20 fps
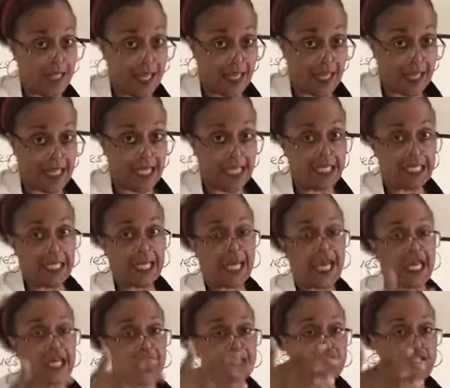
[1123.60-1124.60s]
eating a
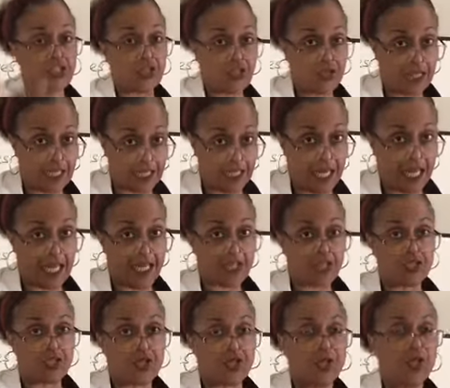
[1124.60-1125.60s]
lot of sugar,
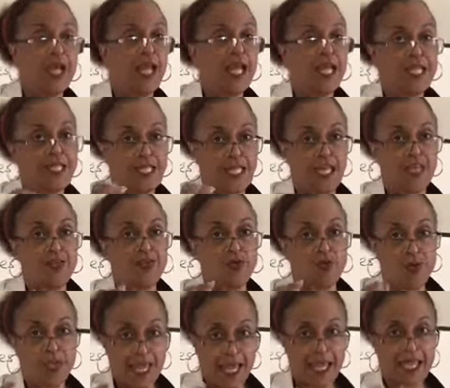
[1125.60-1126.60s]
then you
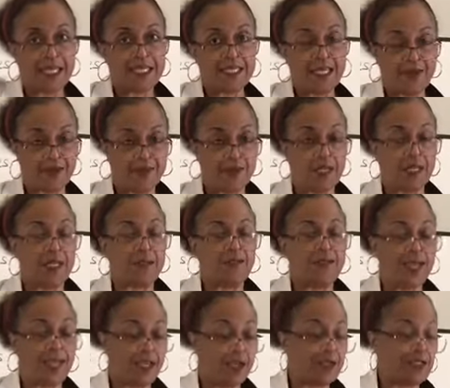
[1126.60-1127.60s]
can definitely
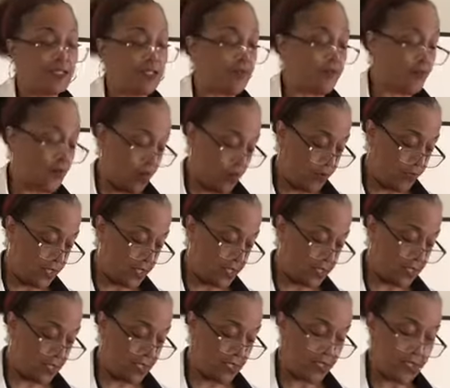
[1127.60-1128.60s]
make yourself go
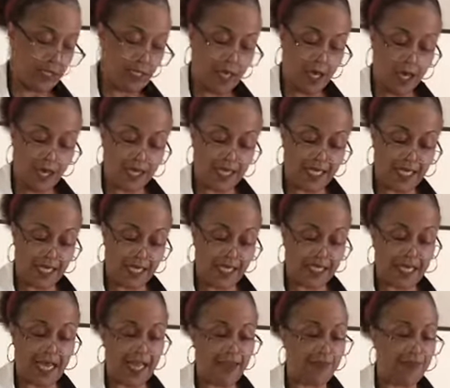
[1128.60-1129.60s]
into getting
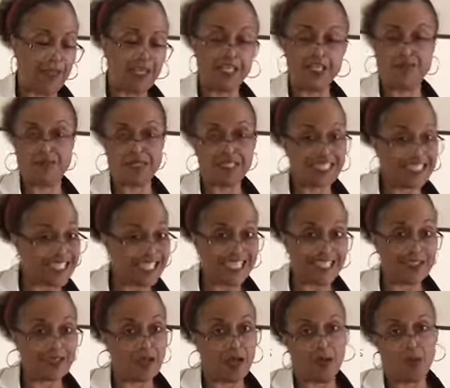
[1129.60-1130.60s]
diabetes. But
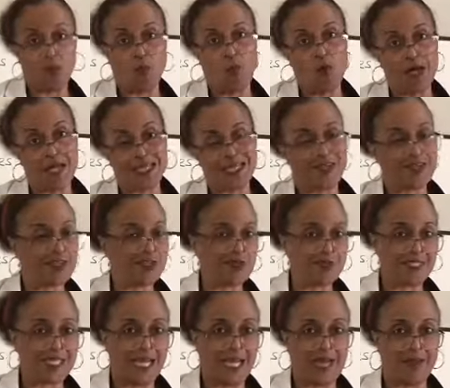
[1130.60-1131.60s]
just 1 or 2
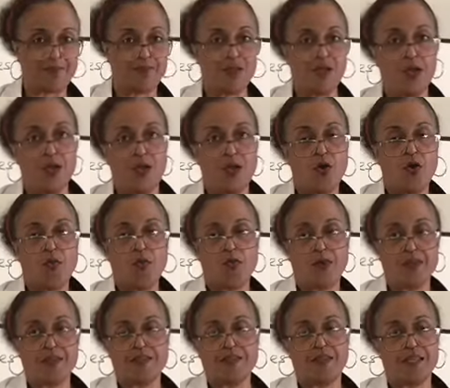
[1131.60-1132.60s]
times
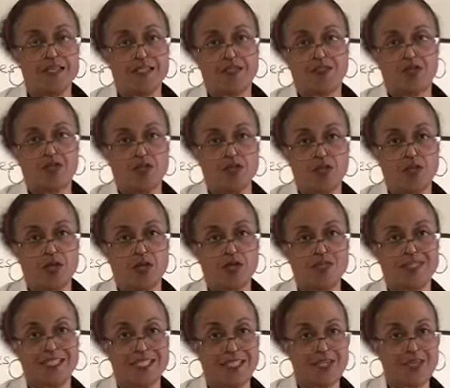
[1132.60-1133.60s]
with this
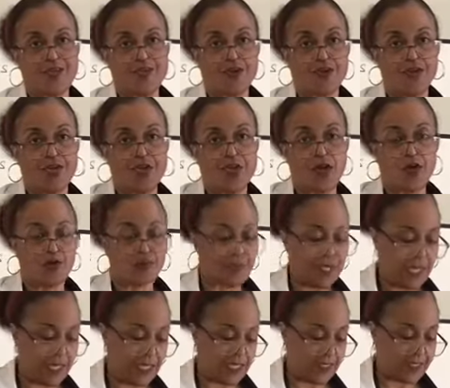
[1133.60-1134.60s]
glucose in the urine, no,
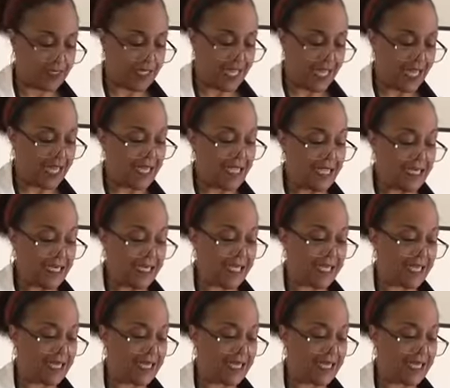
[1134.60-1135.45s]
that does not indicate